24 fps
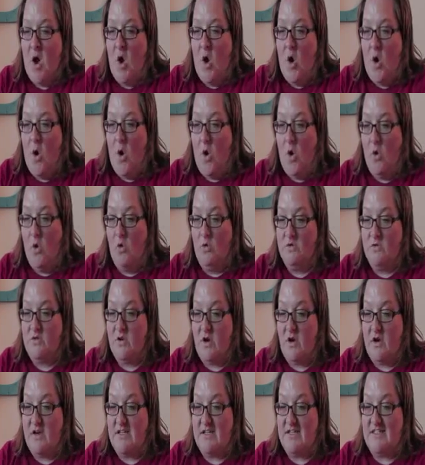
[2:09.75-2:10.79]
"Hold
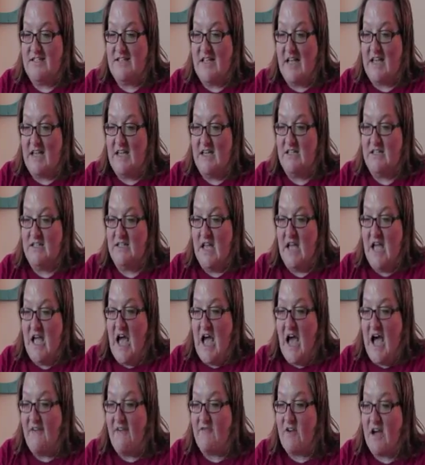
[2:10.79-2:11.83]
on a second.
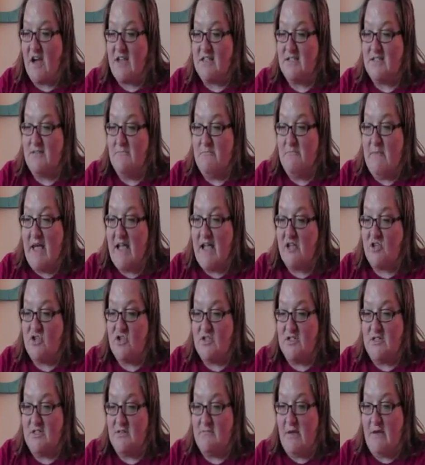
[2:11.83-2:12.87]
I've got some
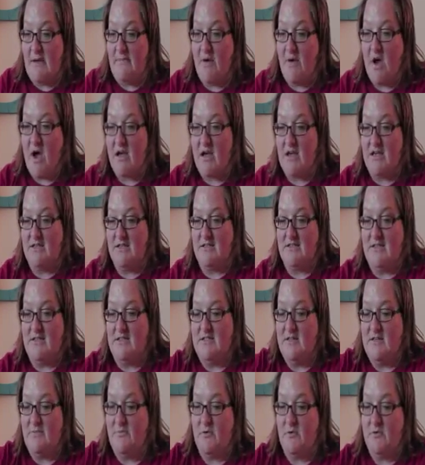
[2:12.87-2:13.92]
matches in my pocket," said
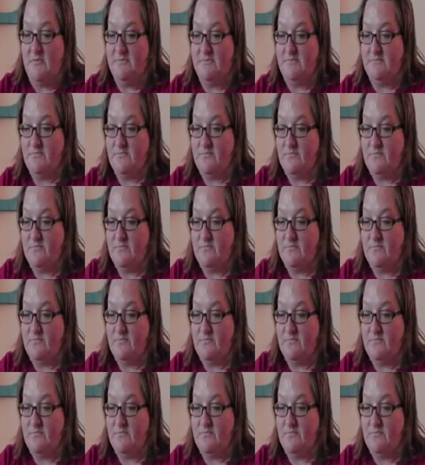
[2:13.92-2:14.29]
Dipper.